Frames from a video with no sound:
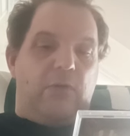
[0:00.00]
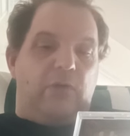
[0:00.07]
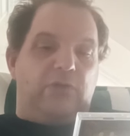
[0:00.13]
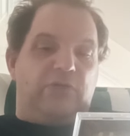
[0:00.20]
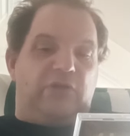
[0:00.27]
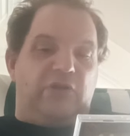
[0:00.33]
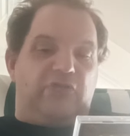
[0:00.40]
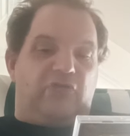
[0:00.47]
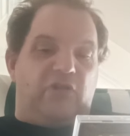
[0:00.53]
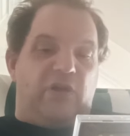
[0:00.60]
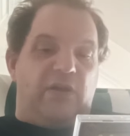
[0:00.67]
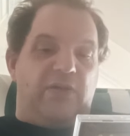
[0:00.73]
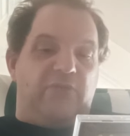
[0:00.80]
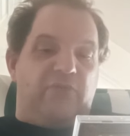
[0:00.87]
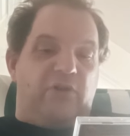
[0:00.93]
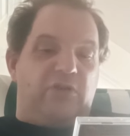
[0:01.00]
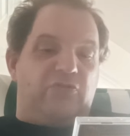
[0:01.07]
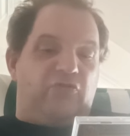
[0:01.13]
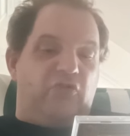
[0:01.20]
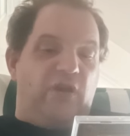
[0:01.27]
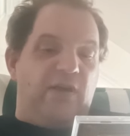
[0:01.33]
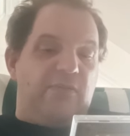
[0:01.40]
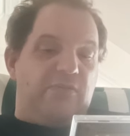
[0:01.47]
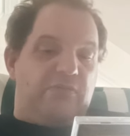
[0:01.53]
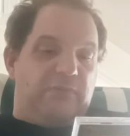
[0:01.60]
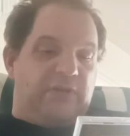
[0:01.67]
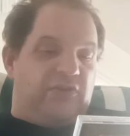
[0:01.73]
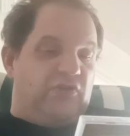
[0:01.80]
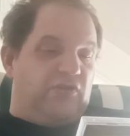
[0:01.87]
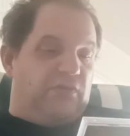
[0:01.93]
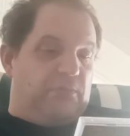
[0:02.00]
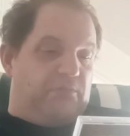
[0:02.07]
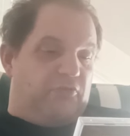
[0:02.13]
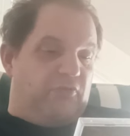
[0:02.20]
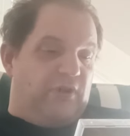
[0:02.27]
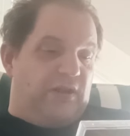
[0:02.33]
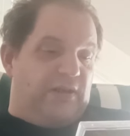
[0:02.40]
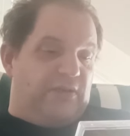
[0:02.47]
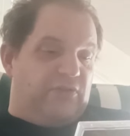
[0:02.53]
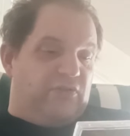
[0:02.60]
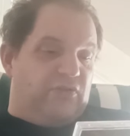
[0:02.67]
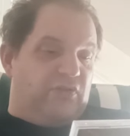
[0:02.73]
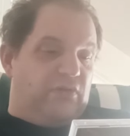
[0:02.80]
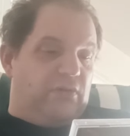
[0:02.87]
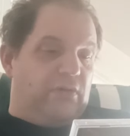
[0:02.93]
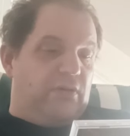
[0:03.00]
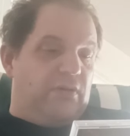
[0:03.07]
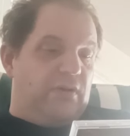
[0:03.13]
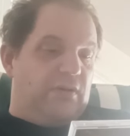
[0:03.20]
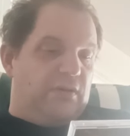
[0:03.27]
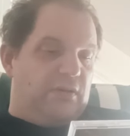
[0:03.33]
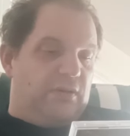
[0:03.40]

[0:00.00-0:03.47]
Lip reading: Under Jolly Roger, which is a brilliant song.